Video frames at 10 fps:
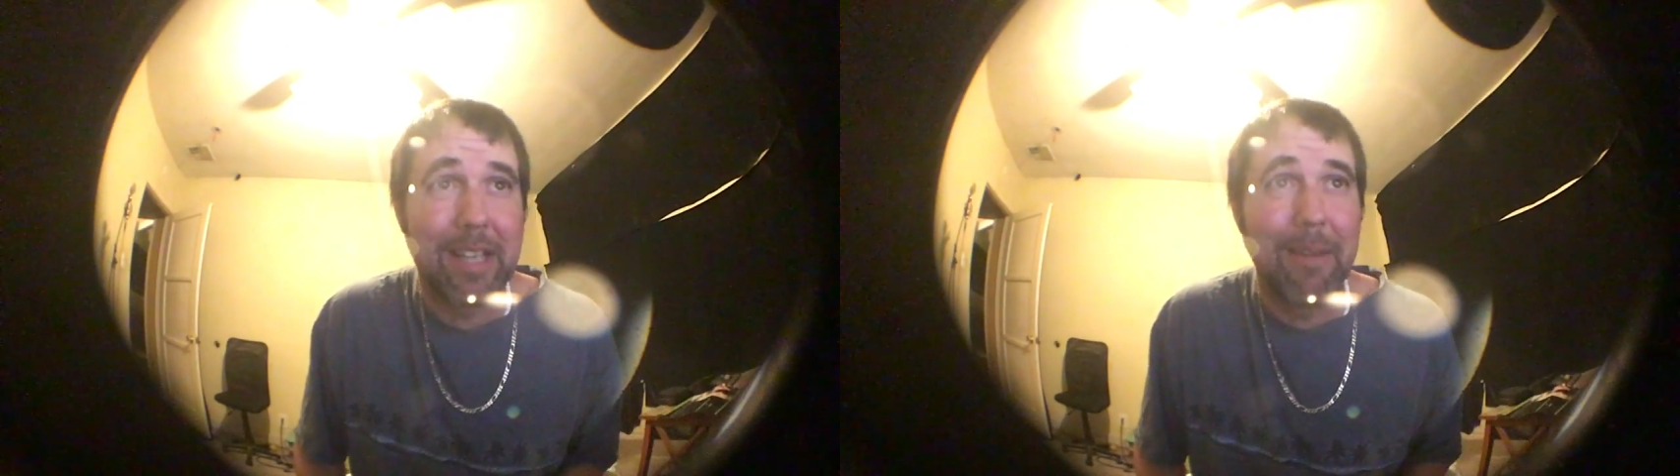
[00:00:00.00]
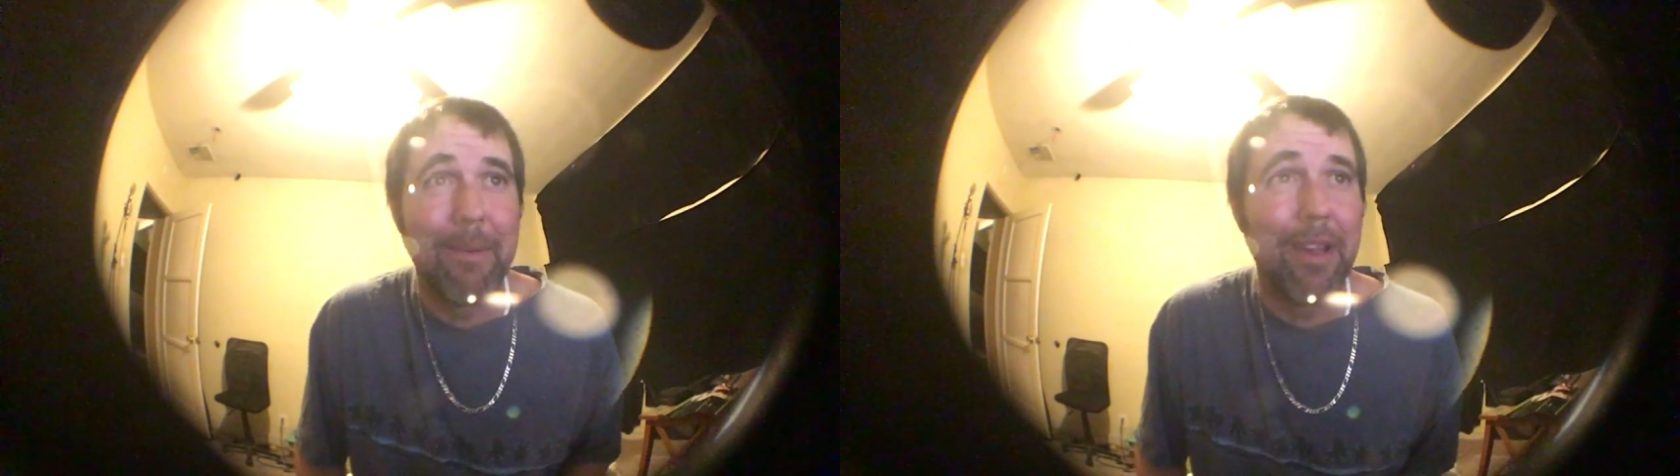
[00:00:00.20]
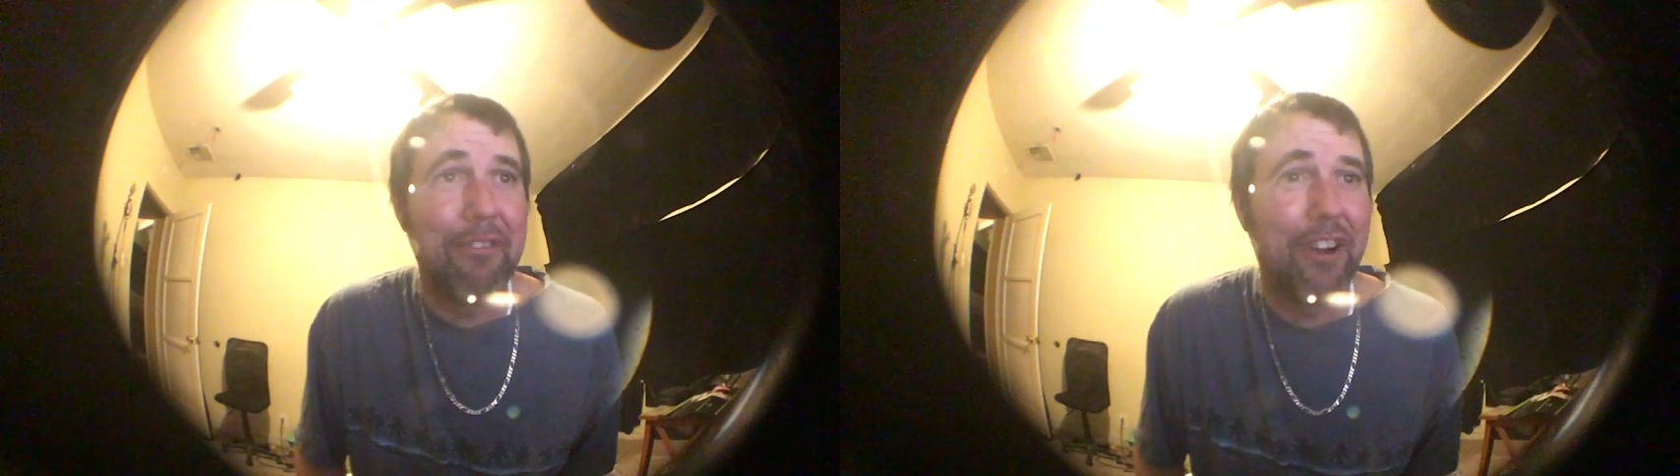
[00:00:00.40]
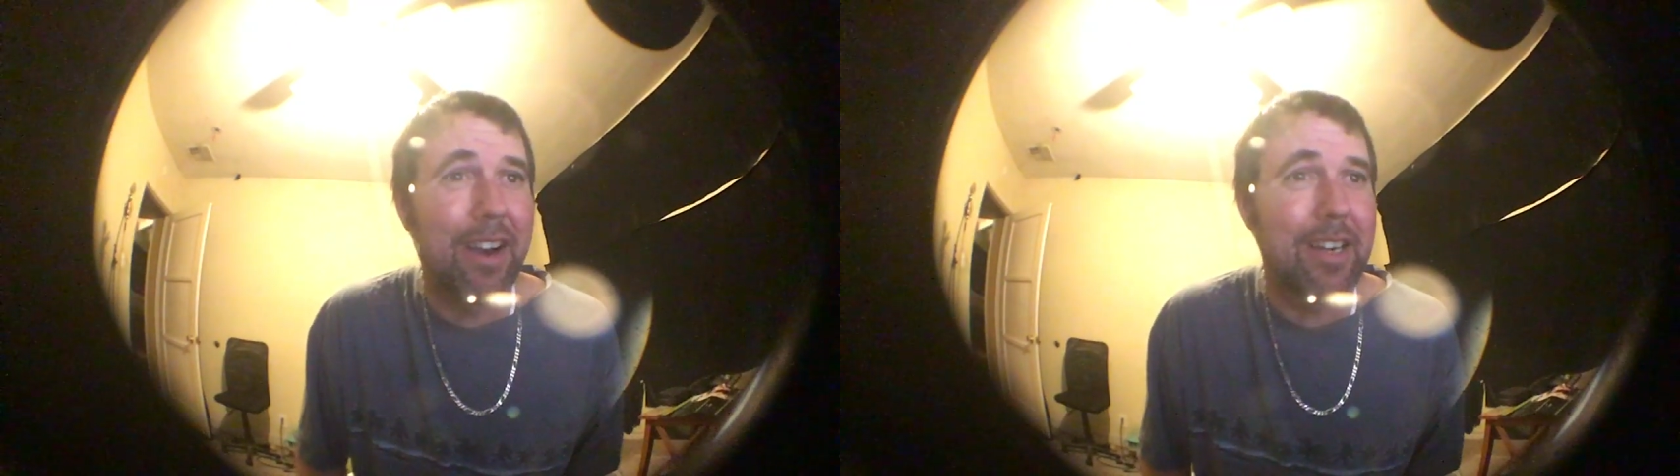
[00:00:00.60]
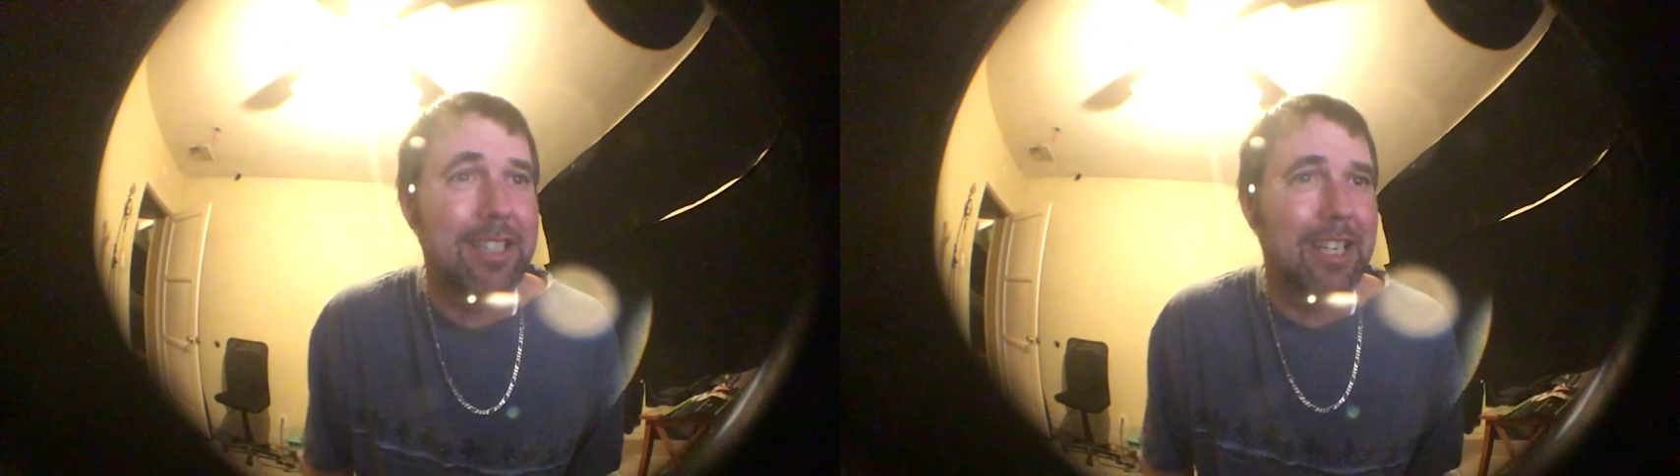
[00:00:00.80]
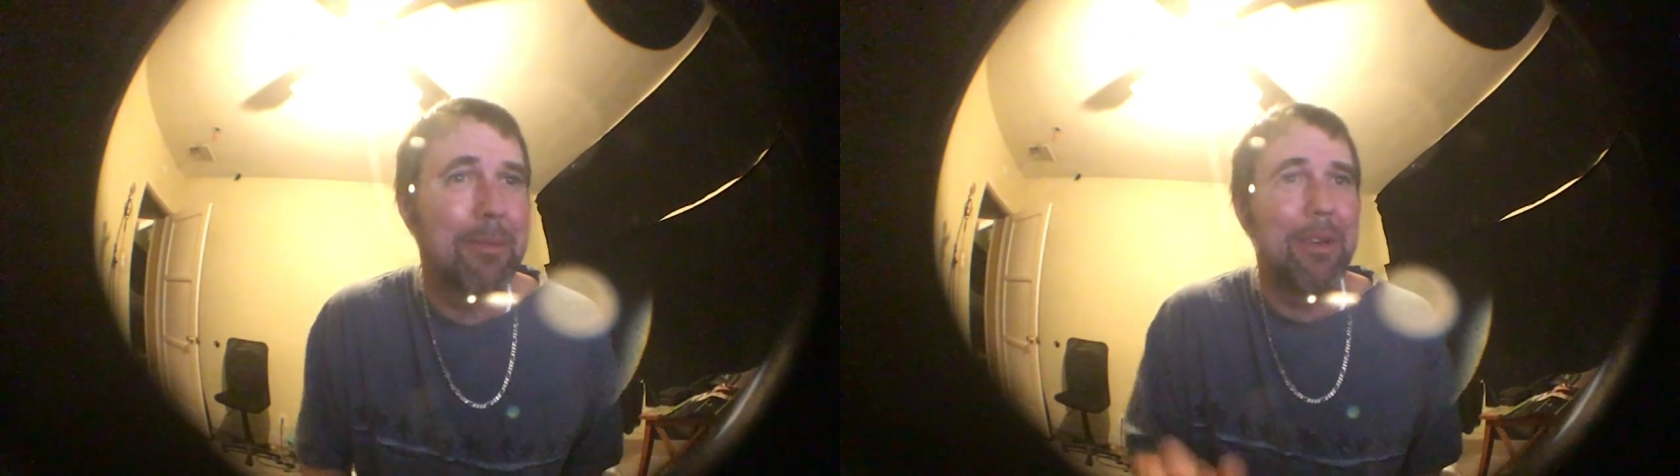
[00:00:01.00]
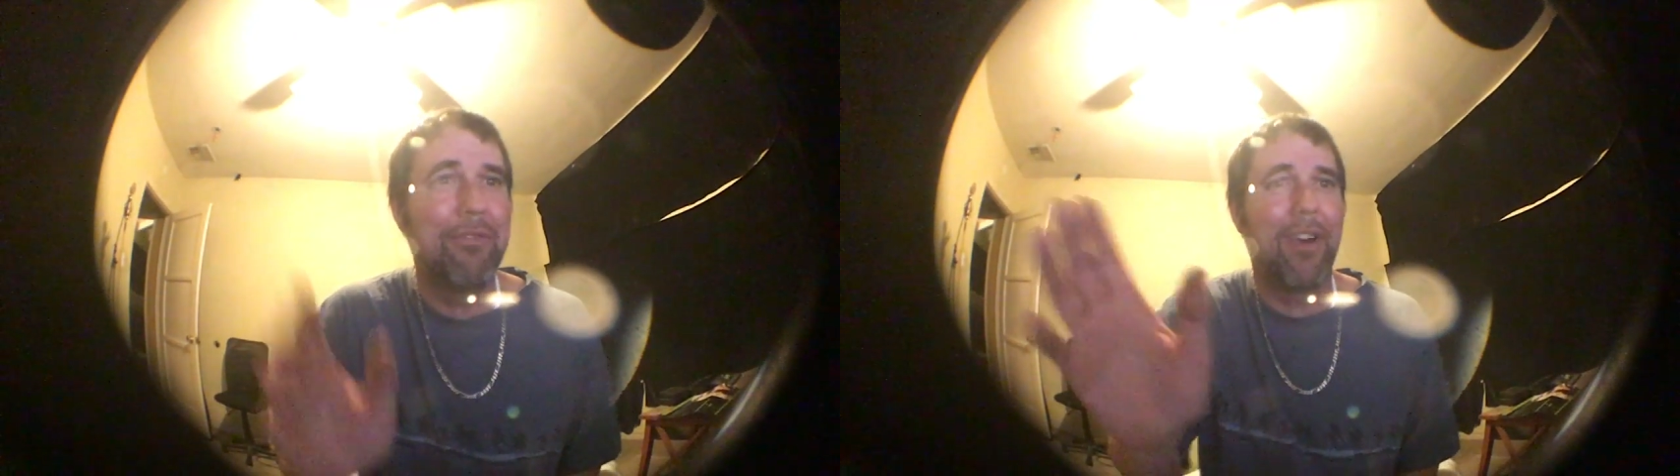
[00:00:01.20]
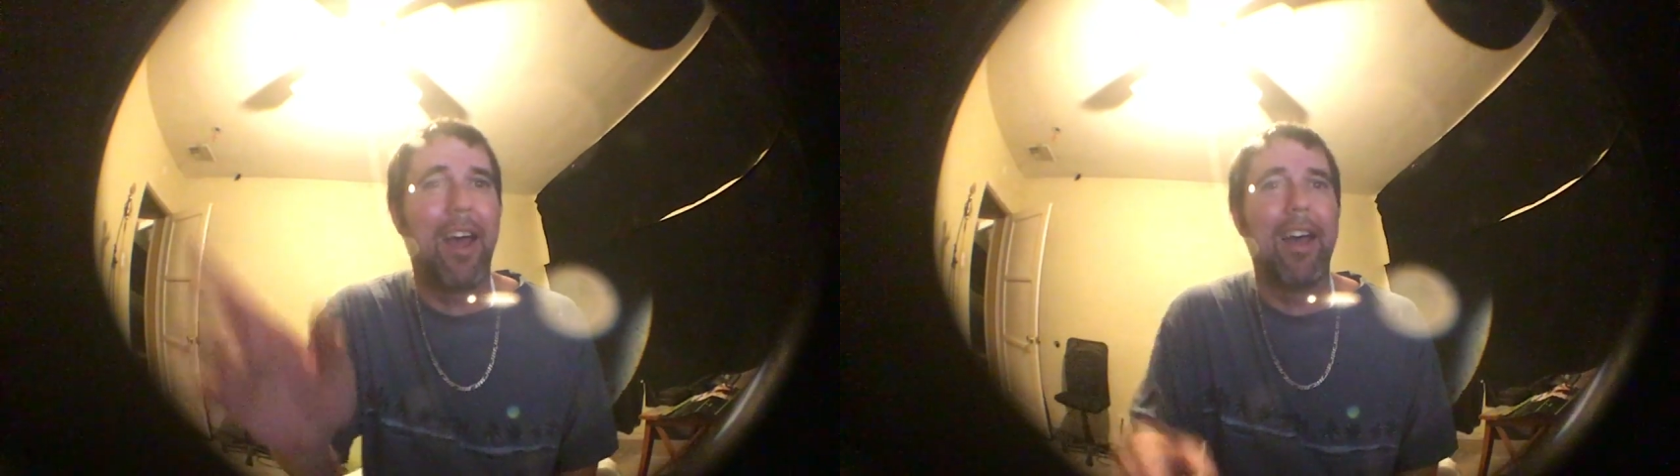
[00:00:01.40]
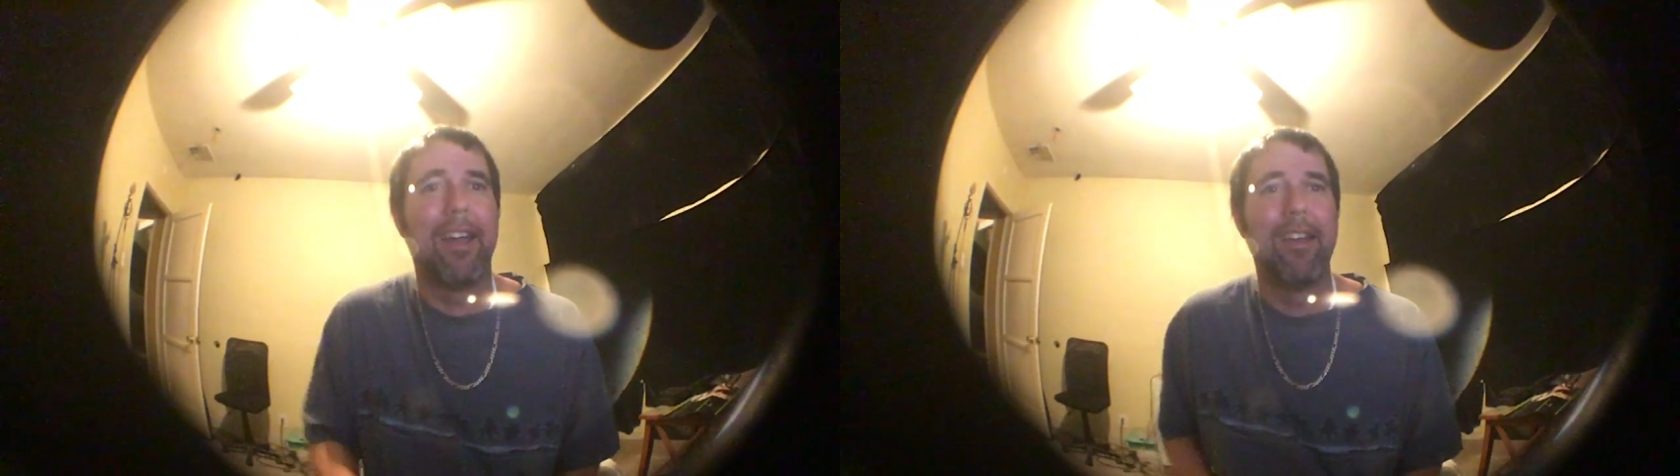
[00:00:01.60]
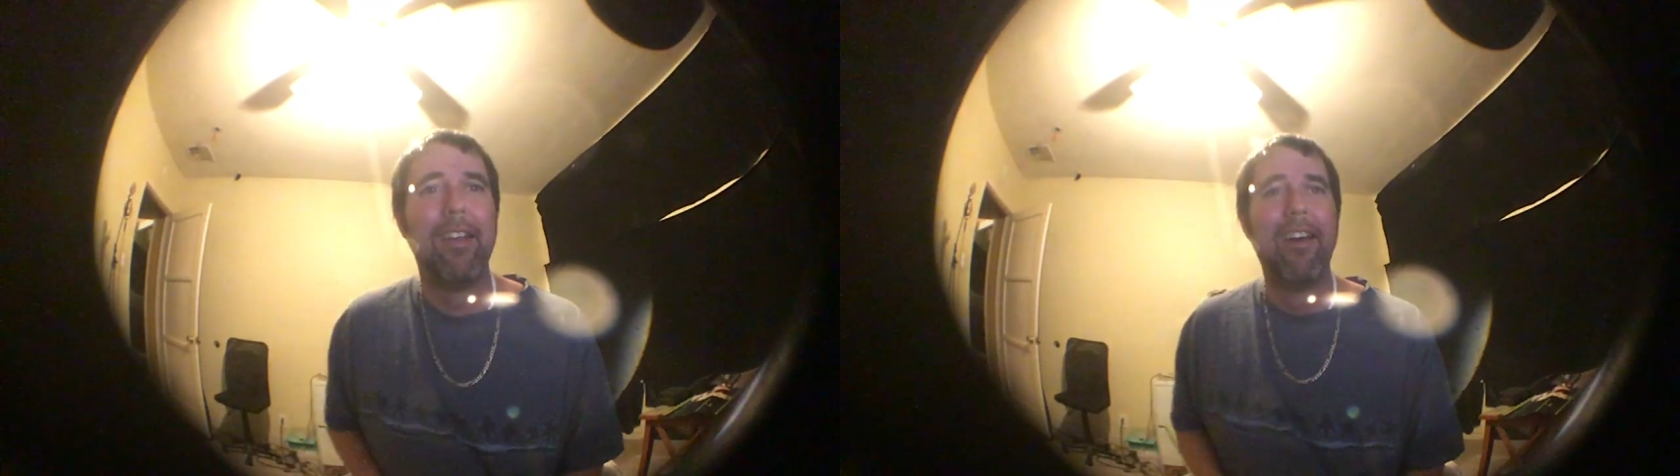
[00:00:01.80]
dumb motherfuckers, and you'll be
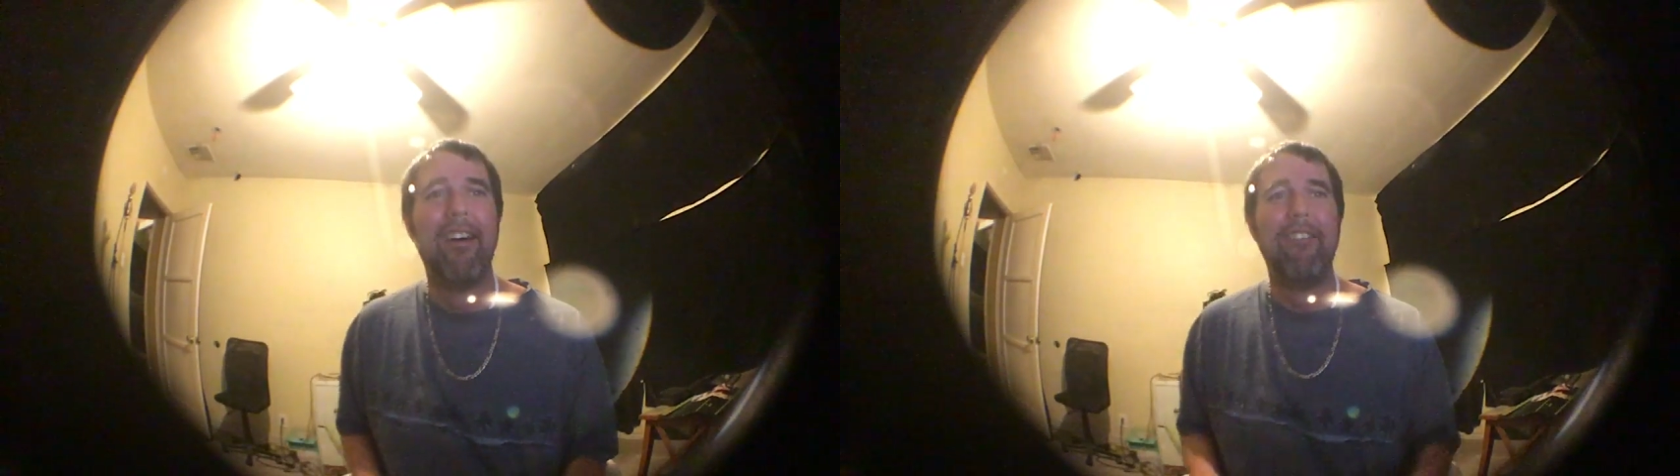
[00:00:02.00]
fine